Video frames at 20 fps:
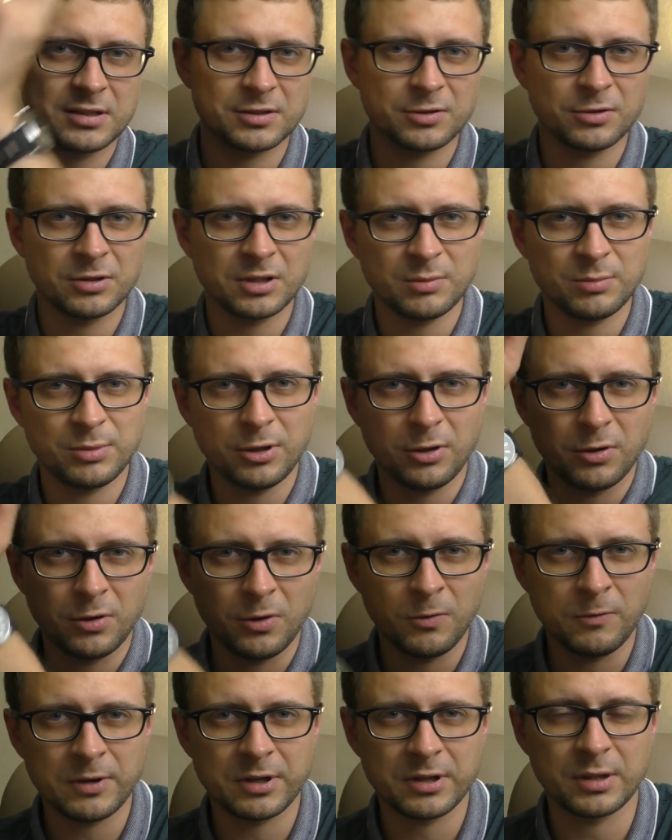is gonna be all
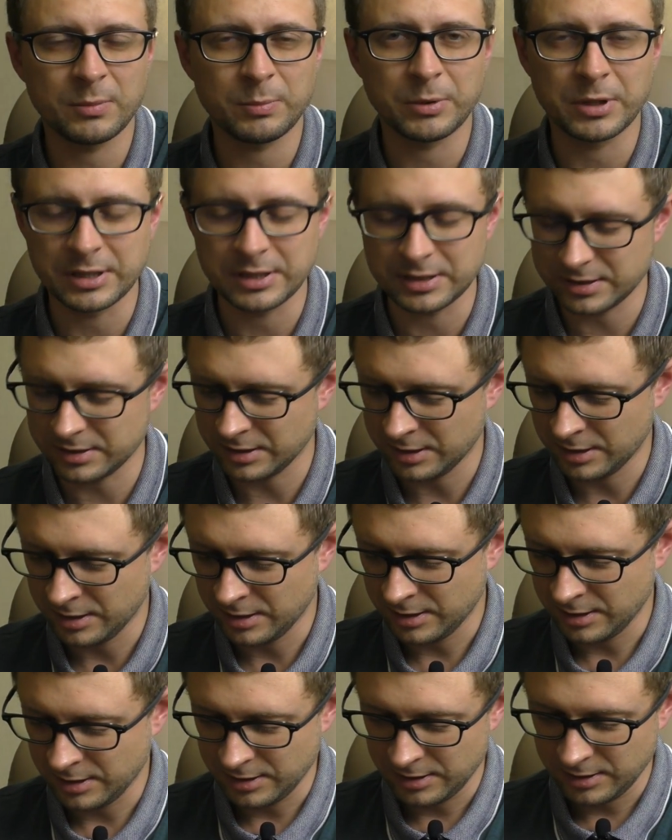over the place.
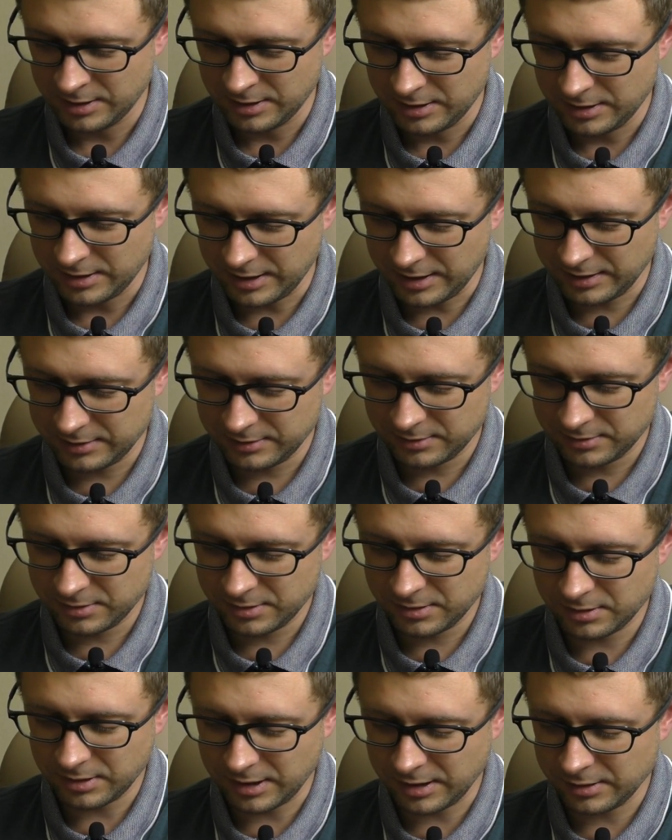And in real,